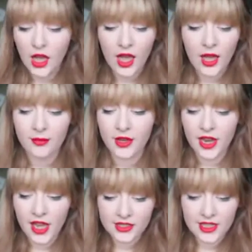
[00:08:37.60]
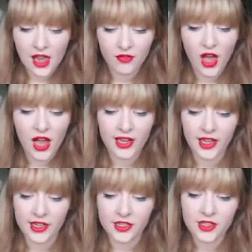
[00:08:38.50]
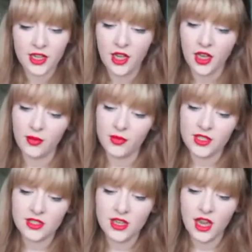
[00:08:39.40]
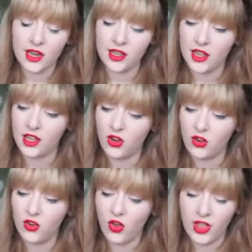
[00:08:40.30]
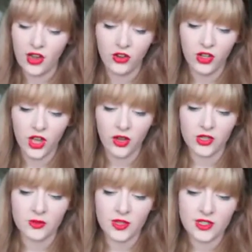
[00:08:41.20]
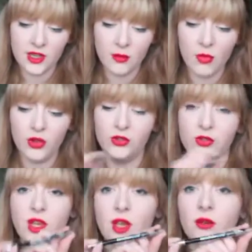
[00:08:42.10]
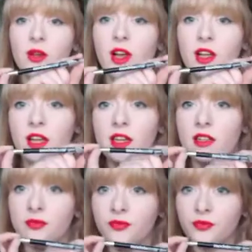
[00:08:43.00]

Then next I have eyeliners. This is an eyeliner I got not that long ago, and it's basically a Model's Own eyeliner.